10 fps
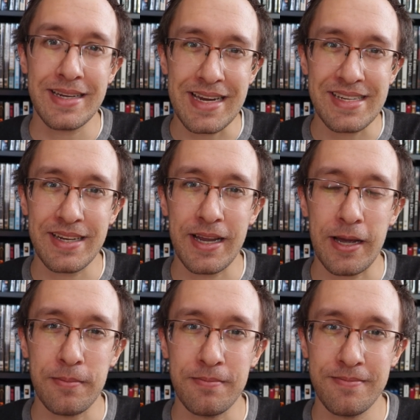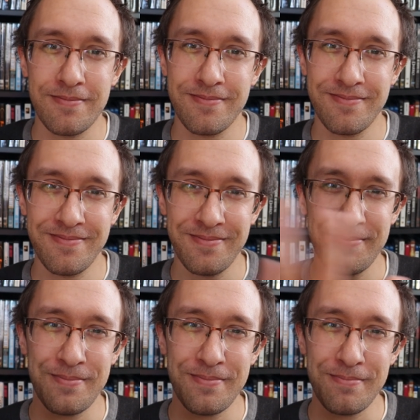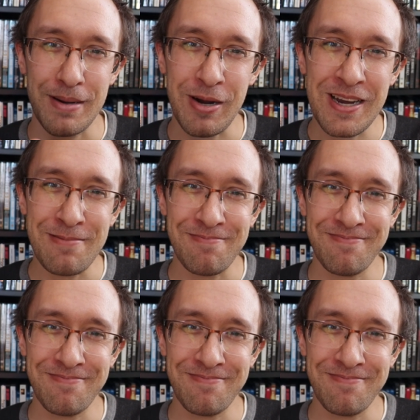Gizanan. Bye-bye.